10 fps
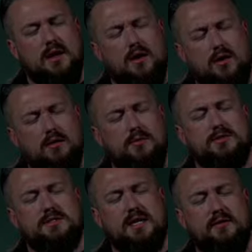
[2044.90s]

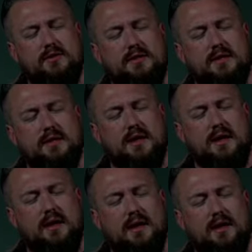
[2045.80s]
almost everything that I
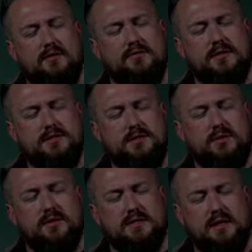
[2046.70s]
have is
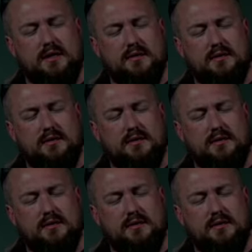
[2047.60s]
yours, God.